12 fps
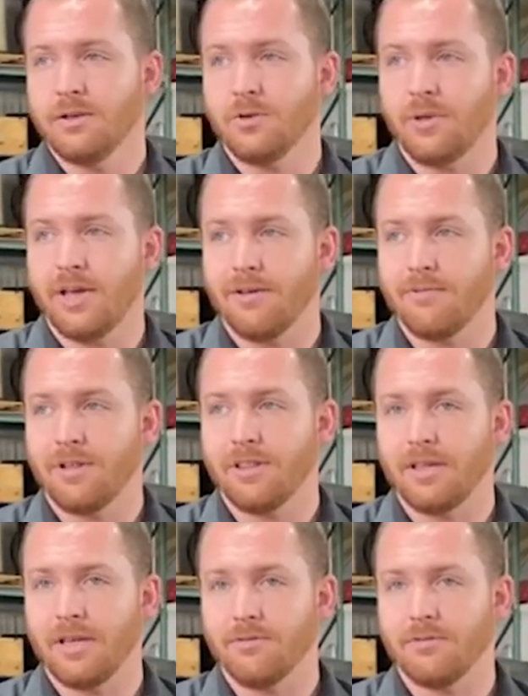Do we have
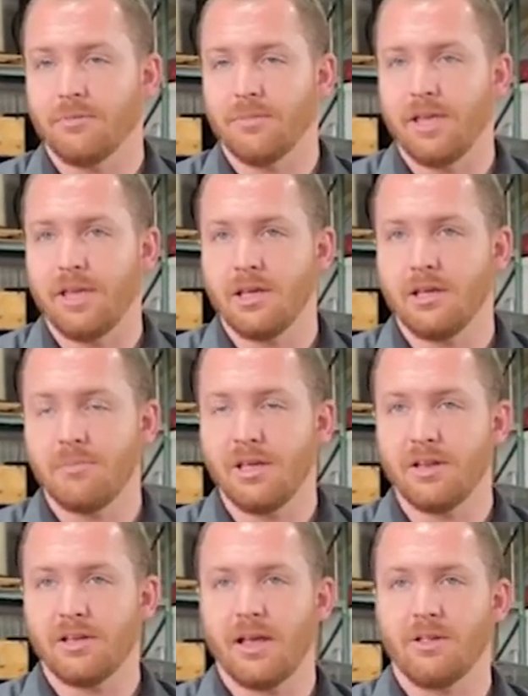anything from the
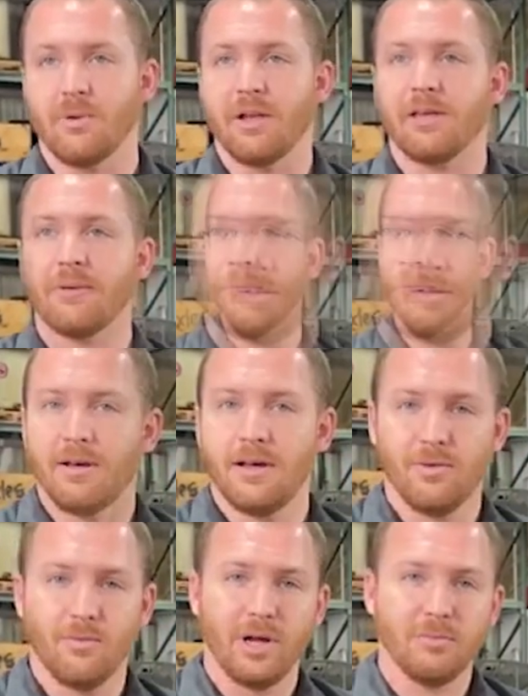peanut gallery? I
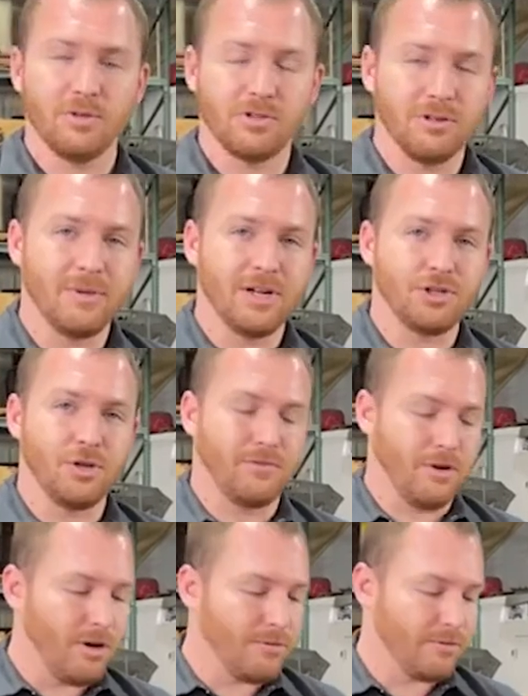have rambled so much, you've
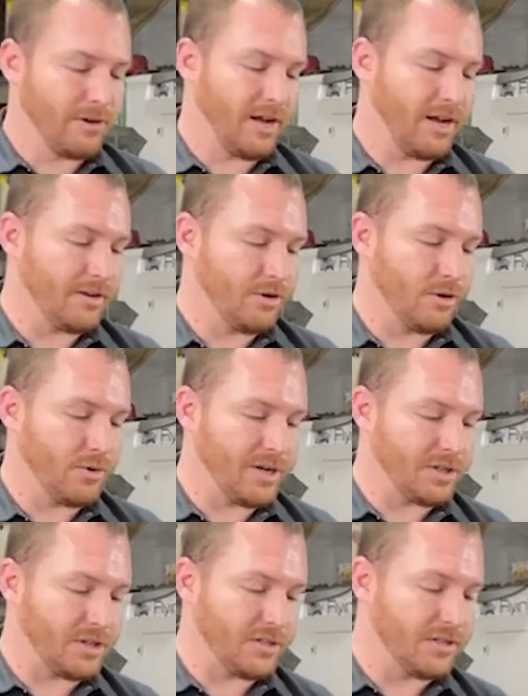all forgotten your
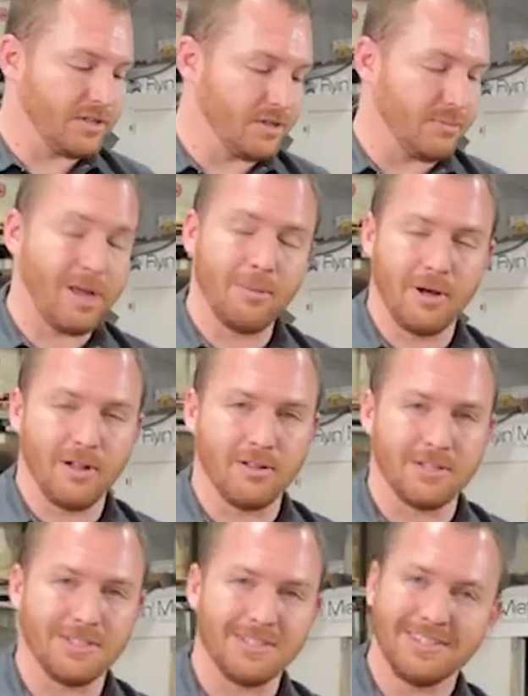questions, so my
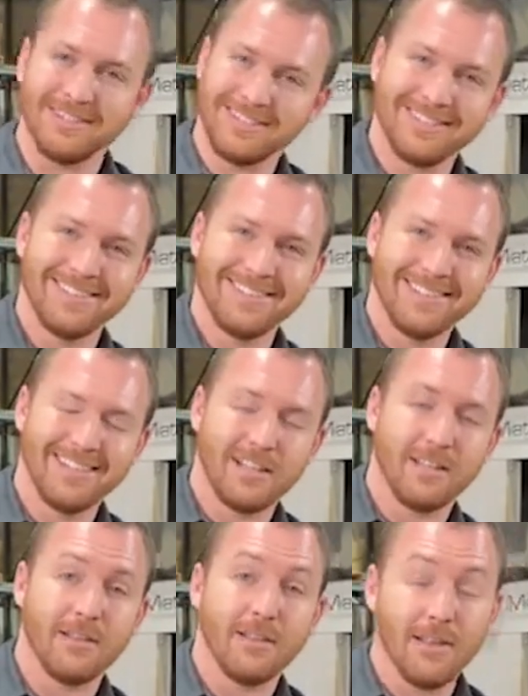apologies.
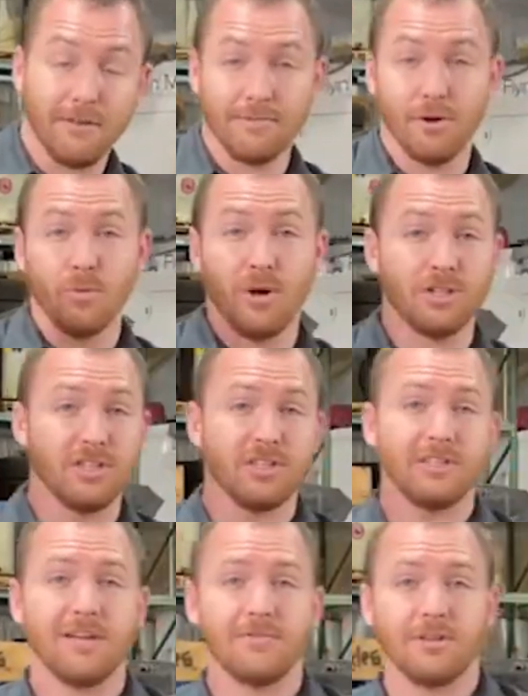If you're watching
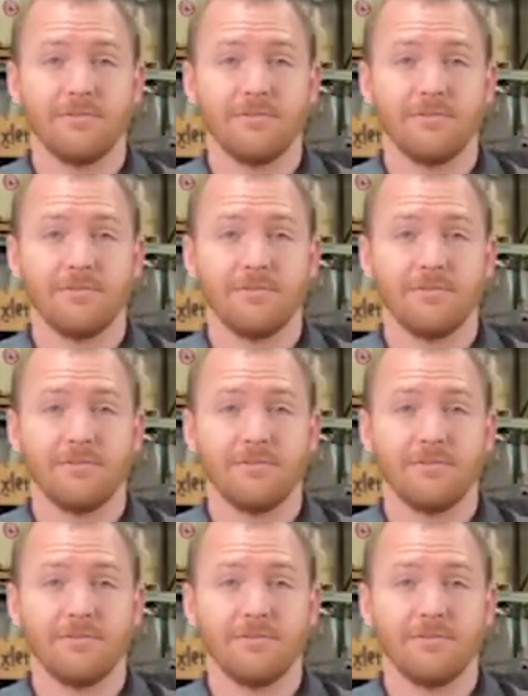this after